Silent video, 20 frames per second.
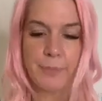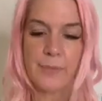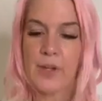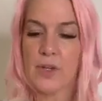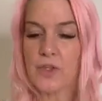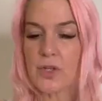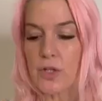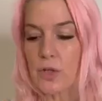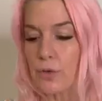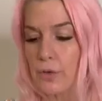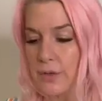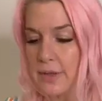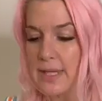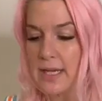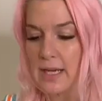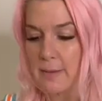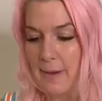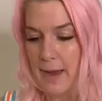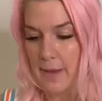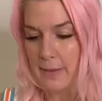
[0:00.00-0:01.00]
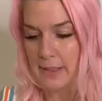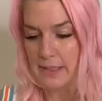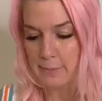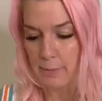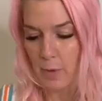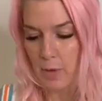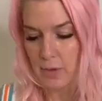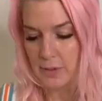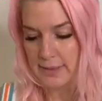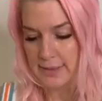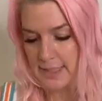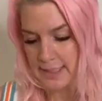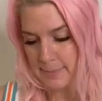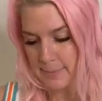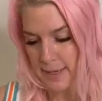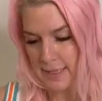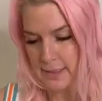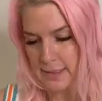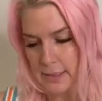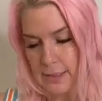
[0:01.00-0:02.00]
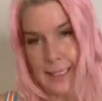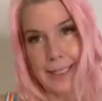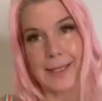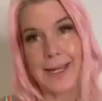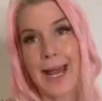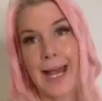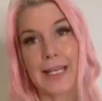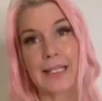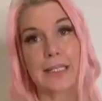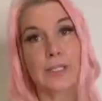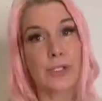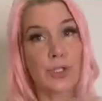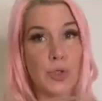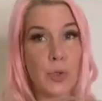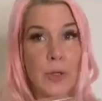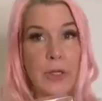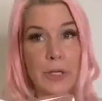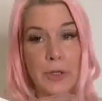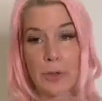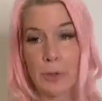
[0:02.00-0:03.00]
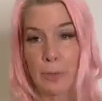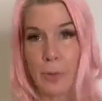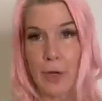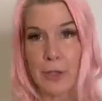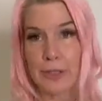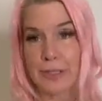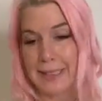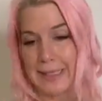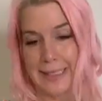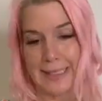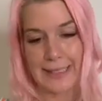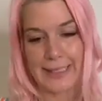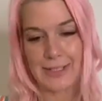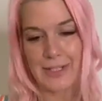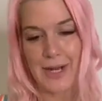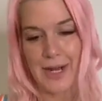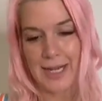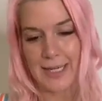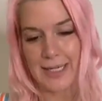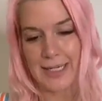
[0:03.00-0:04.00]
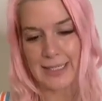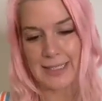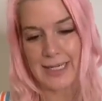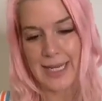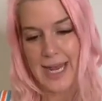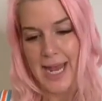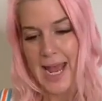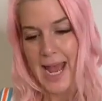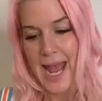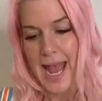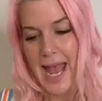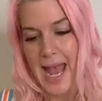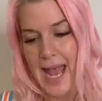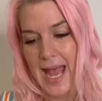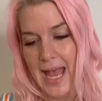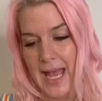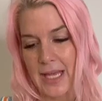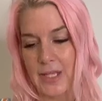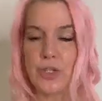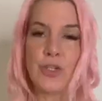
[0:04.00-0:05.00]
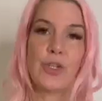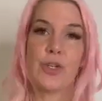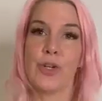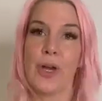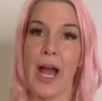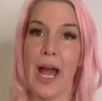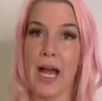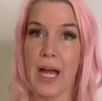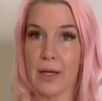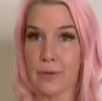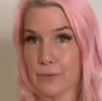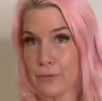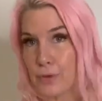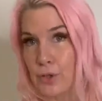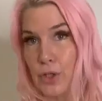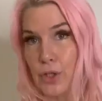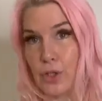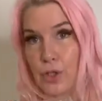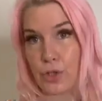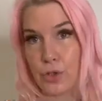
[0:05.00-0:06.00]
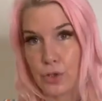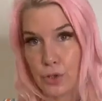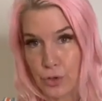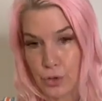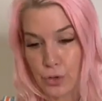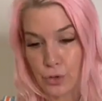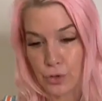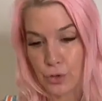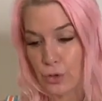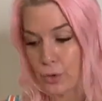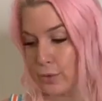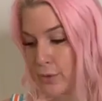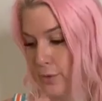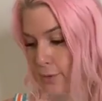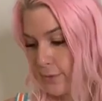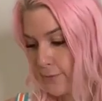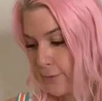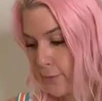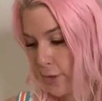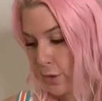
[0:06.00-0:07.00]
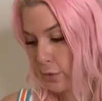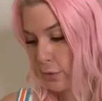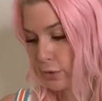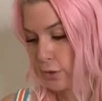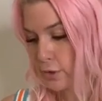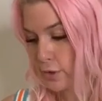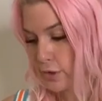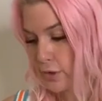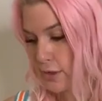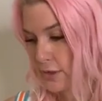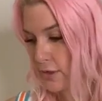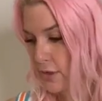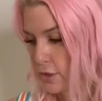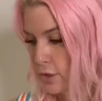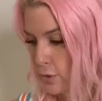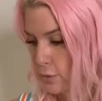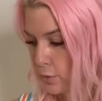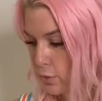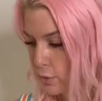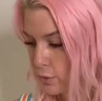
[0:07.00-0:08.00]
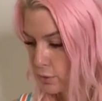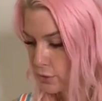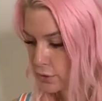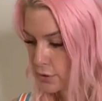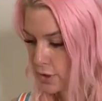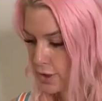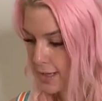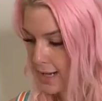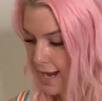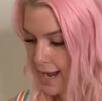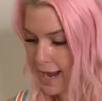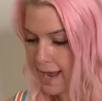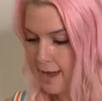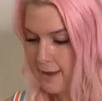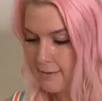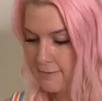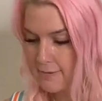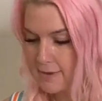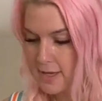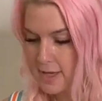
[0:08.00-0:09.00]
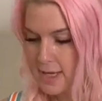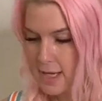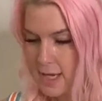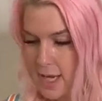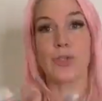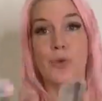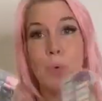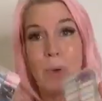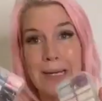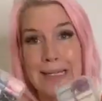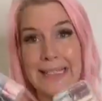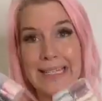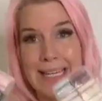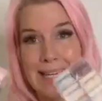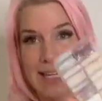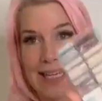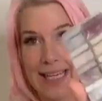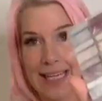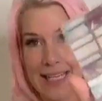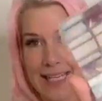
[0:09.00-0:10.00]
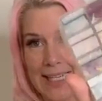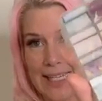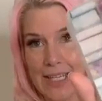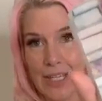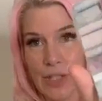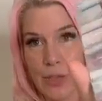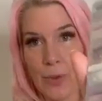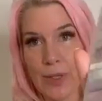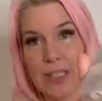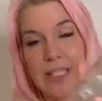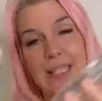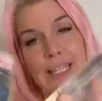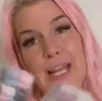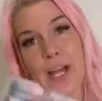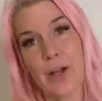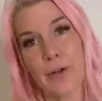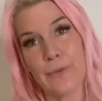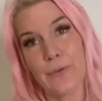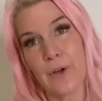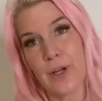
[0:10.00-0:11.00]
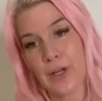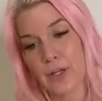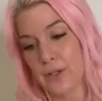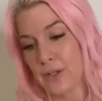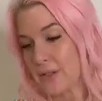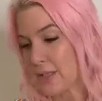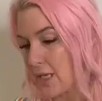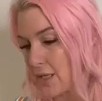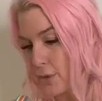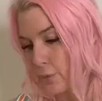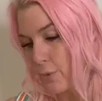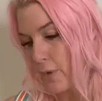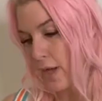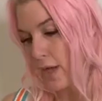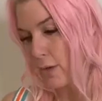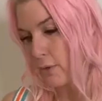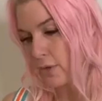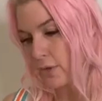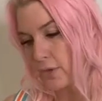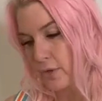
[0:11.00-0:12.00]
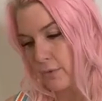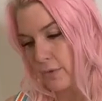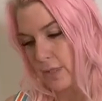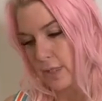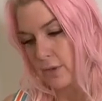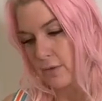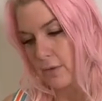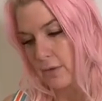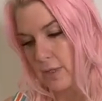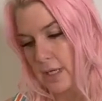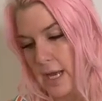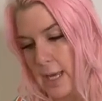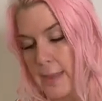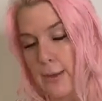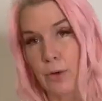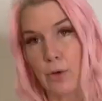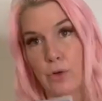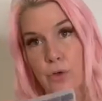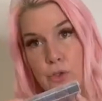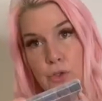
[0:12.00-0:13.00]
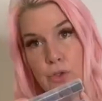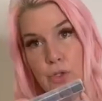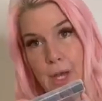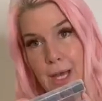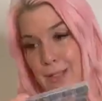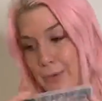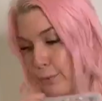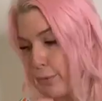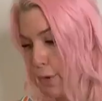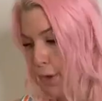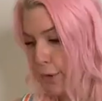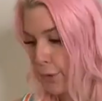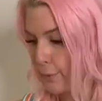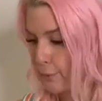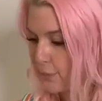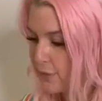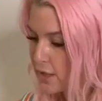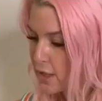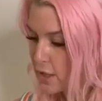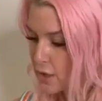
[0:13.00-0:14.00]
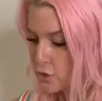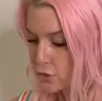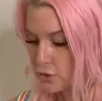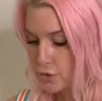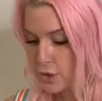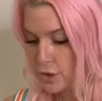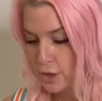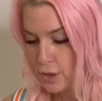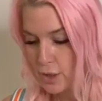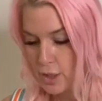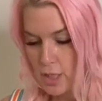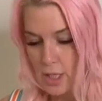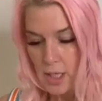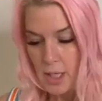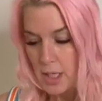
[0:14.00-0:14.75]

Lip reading: so the good thing about this box is basically it has 2 little boxes inside it, and you have 2 foil glues. You also have 20 nail foils as well, which is really good, and they're a good size roll. So